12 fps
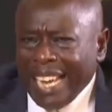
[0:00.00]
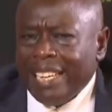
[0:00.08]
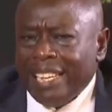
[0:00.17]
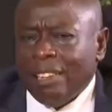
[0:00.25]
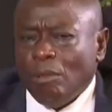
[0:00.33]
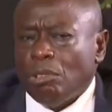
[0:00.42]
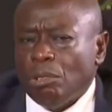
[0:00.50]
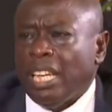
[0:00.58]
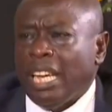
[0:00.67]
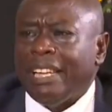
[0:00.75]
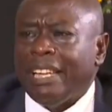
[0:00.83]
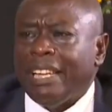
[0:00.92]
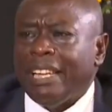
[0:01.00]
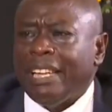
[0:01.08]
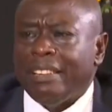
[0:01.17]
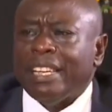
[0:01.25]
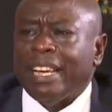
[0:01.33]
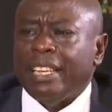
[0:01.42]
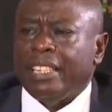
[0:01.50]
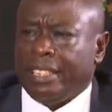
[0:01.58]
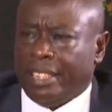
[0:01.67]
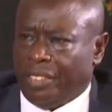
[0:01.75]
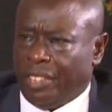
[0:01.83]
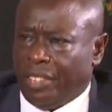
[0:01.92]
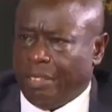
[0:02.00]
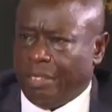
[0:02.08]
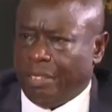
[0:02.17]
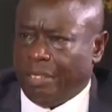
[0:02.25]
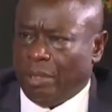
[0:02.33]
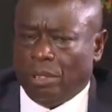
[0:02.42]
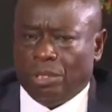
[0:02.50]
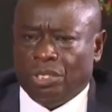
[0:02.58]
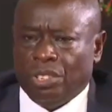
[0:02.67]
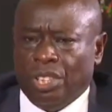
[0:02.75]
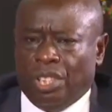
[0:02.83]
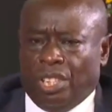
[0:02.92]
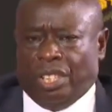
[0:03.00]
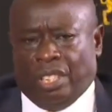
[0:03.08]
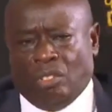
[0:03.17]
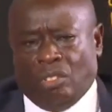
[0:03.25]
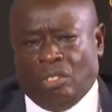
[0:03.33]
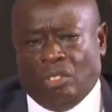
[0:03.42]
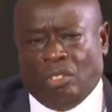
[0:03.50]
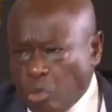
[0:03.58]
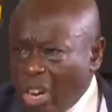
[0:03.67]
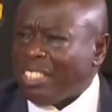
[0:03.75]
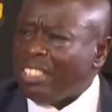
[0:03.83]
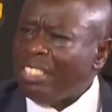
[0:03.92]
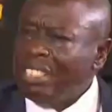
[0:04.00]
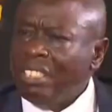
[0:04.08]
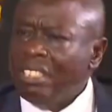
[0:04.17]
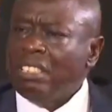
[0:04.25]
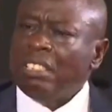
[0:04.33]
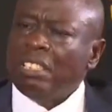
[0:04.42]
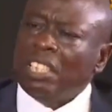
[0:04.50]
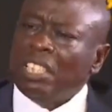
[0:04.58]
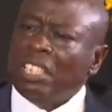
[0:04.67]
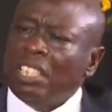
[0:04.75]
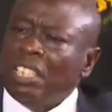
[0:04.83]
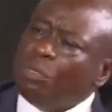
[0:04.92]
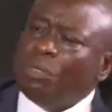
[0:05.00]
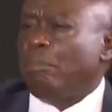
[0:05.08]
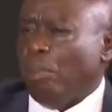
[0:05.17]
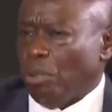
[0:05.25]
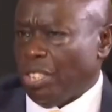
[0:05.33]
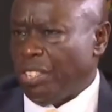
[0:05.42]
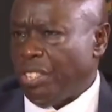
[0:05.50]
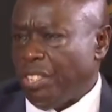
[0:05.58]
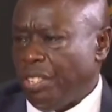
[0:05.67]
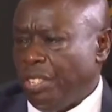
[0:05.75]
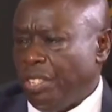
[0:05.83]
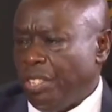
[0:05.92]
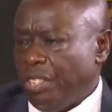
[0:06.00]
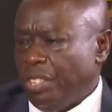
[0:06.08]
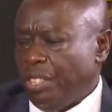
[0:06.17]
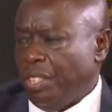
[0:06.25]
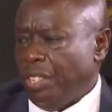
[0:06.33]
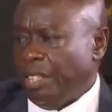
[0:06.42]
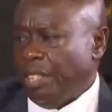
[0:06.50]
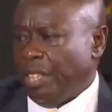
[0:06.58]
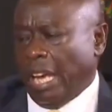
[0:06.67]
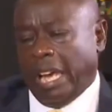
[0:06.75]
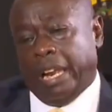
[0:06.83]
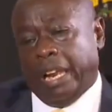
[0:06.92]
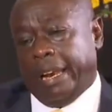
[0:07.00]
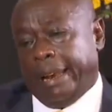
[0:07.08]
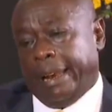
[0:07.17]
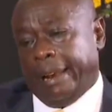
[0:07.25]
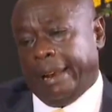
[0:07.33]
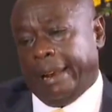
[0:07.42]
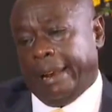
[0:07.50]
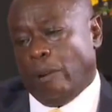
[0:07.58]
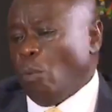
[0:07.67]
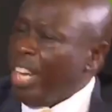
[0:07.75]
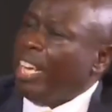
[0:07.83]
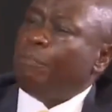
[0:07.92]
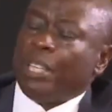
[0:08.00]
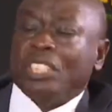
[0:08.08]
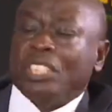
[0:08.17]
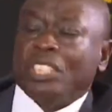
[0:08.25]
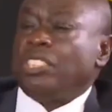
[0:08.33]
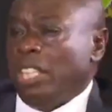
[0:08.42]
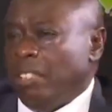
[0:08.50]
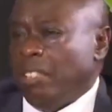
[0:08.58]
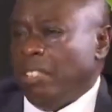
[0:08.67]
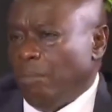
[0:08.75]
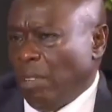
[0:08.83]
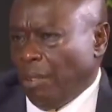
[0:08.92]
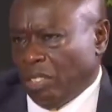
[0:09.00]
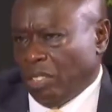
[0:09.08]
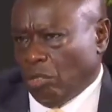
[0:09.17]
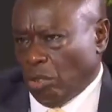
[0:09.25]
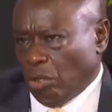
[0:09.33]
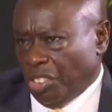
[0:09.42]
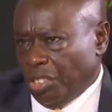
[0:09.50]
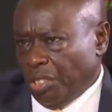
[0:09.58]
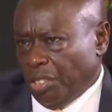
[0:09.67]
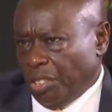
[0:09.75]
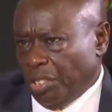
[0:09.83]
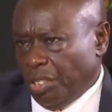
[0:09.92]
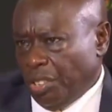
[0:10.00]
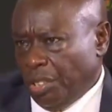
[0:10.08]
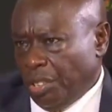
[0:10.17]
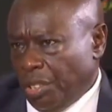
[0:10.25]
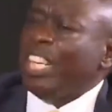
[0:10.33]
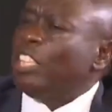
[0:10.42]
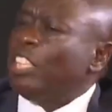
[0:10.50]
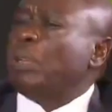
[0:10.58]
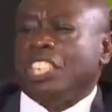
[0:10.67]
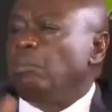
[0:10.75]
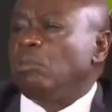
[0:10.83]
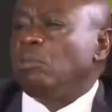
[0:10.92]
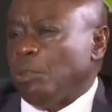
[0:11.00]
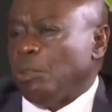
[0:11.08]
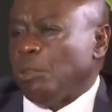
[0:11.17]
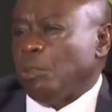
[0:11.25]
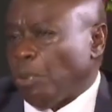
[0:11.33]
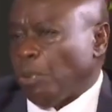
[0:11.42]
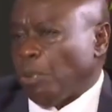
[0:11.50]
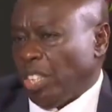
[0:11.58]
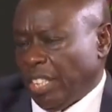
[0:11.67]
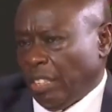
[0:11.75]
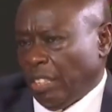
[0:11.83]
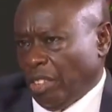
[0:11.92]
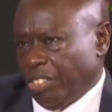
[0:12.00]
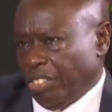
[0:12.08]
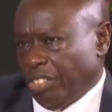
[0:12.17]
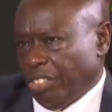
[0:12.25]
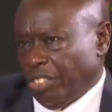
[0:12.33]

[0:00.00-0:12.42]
But I want to say I think I did the right thing, because trust is very important. And we gave President William our trust. we expect him to reciprocate that trust.